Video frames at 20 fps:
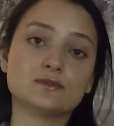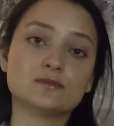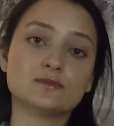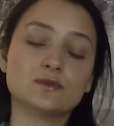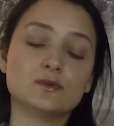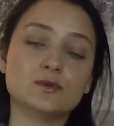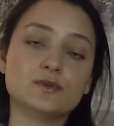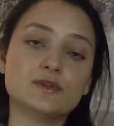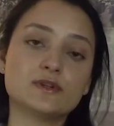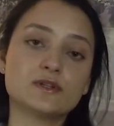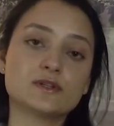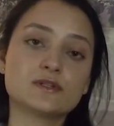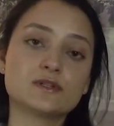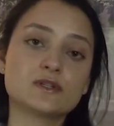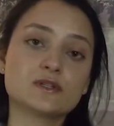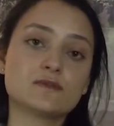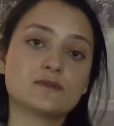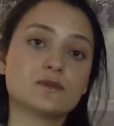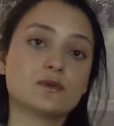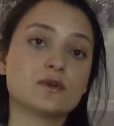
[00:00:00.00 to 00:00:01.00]

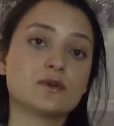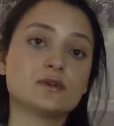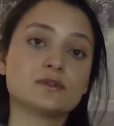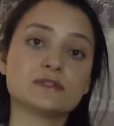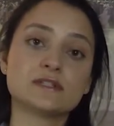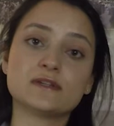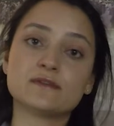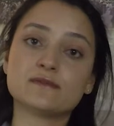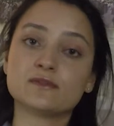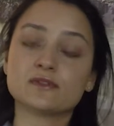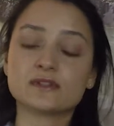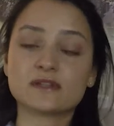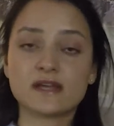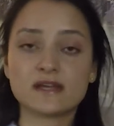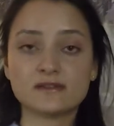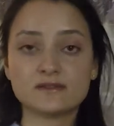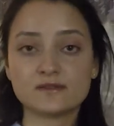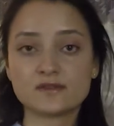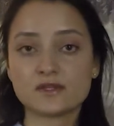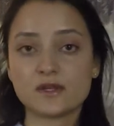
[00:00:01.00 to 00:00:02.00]
folders for different
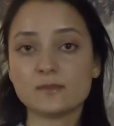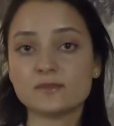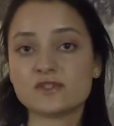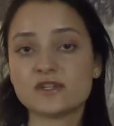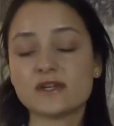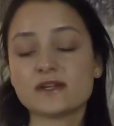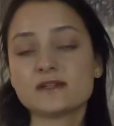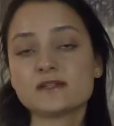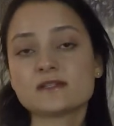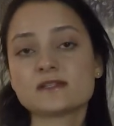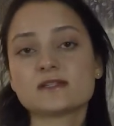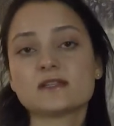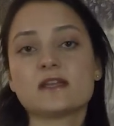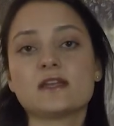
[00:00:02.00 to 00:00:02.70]
kind of subjects,